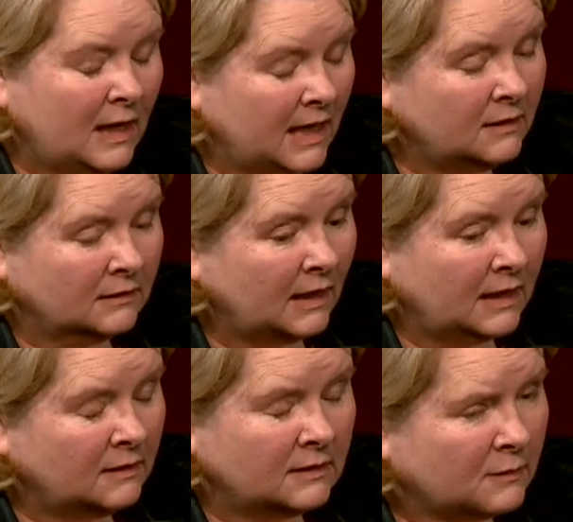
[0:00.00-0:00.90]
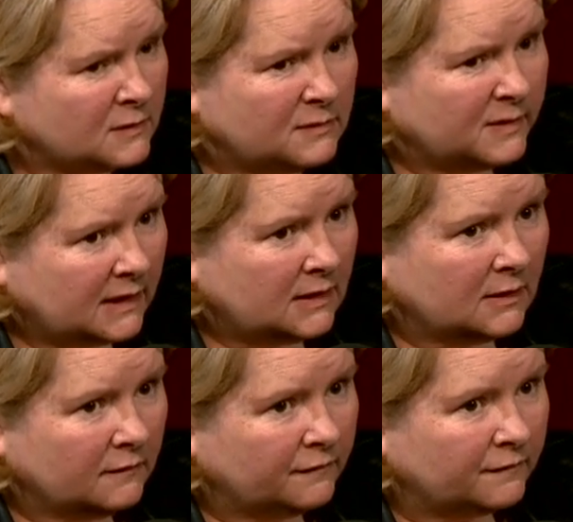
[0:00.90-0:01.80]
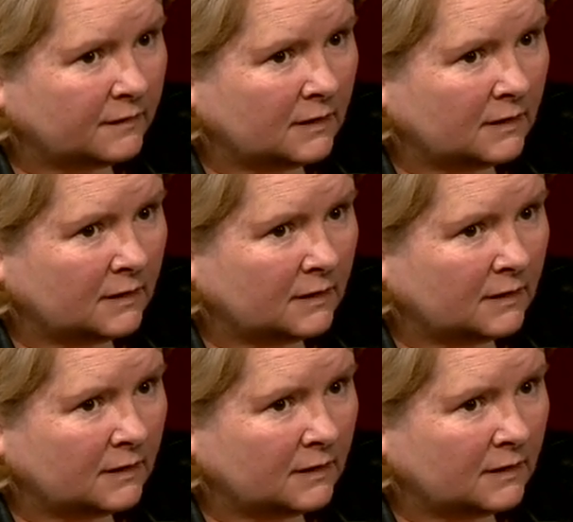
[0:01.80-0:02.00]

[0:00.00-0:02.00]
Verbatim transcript: and, and that was the beginning of,